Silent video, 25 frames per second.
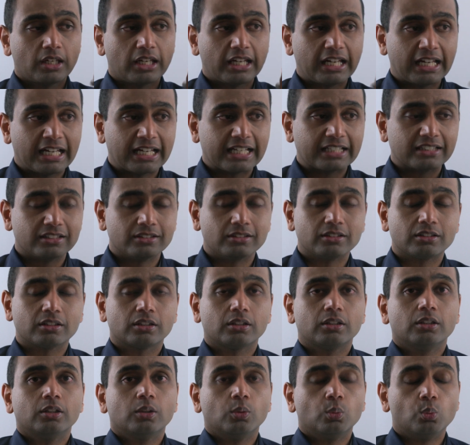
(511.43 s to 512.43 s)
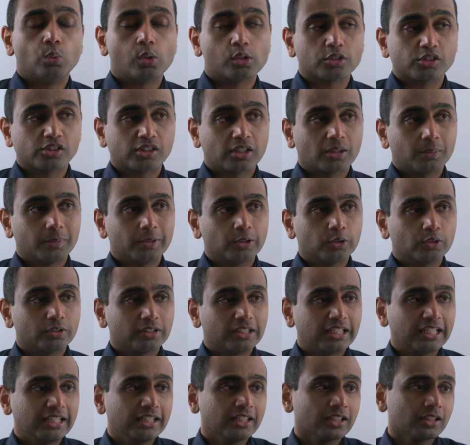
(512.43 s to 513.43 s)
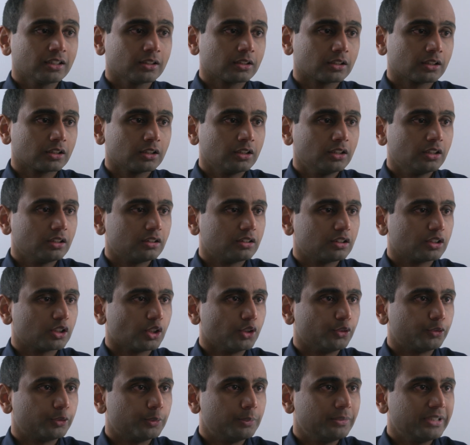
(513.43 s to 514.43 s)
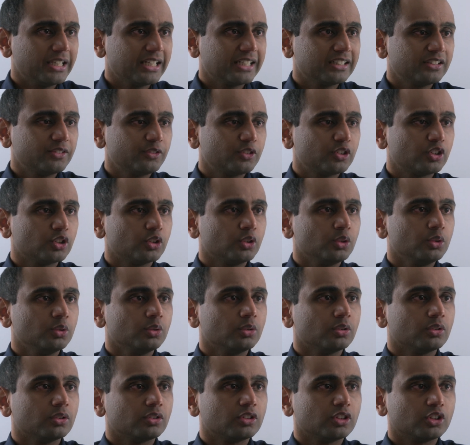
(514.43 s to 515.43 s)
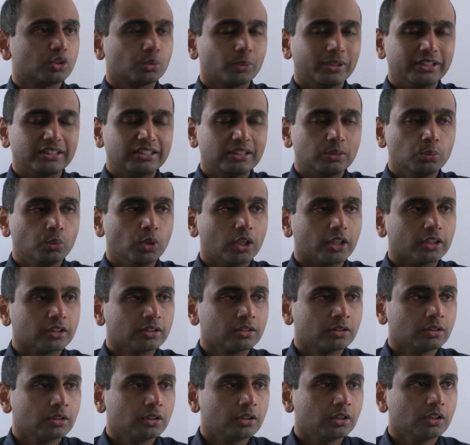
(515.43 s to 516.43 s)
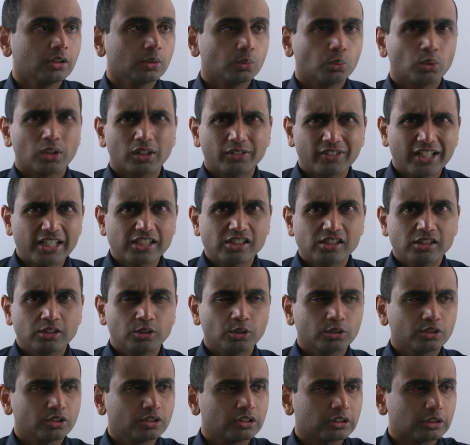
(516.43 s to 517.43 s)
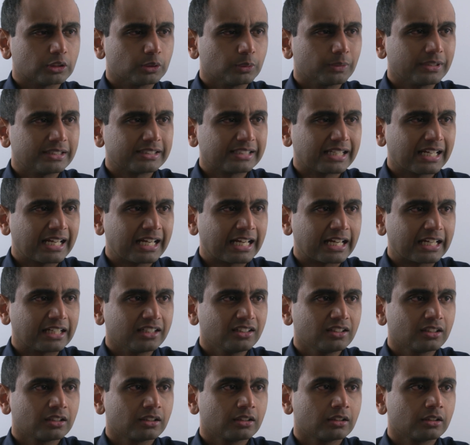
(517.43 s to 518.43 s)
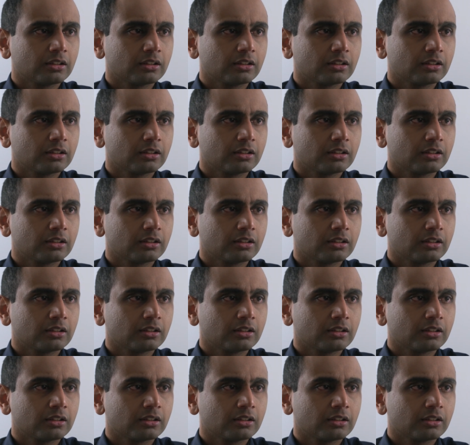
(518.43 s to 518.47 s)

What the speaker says: And what's going on here? To go from negative 2 to 21, what I've actually got to do is add